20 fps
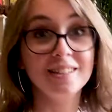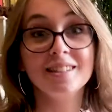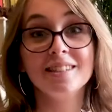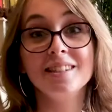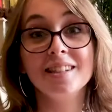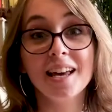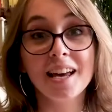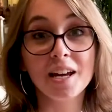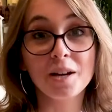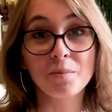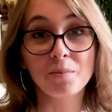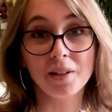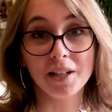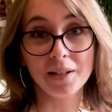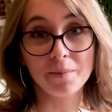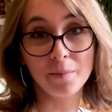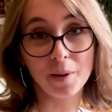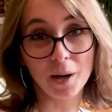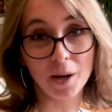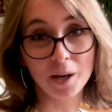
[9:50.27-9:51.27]
is the
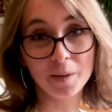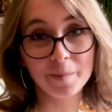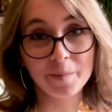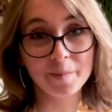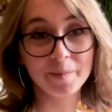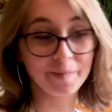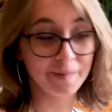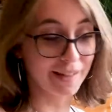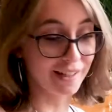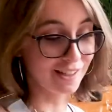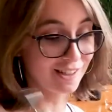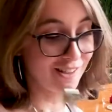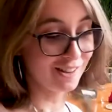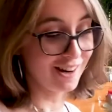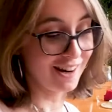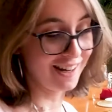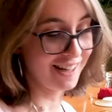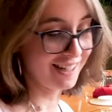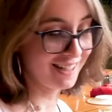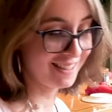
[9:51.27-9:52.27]
eggplant parm. Let's
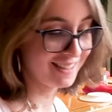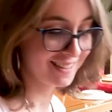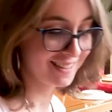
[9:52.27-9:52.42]
try it.